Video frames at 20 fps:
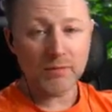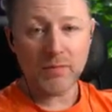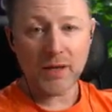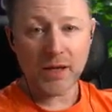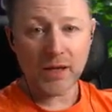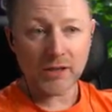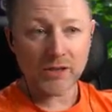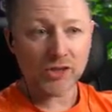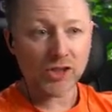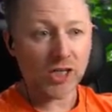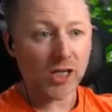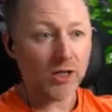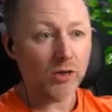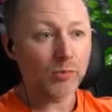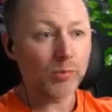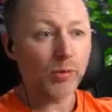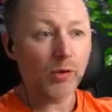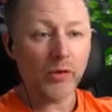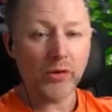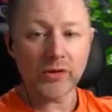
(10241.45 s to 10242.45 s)
more channel
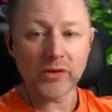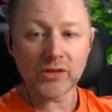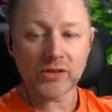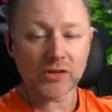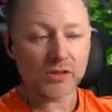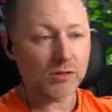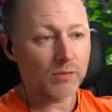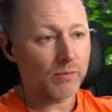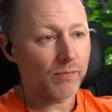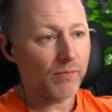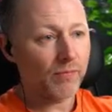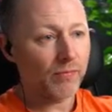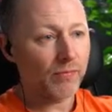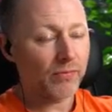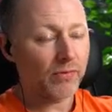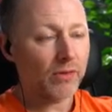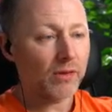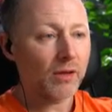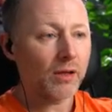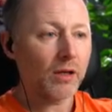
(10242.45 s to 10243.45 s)
points,
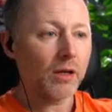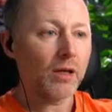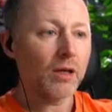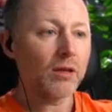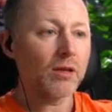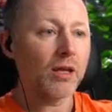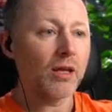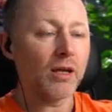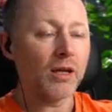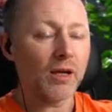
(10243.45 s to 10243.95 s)
that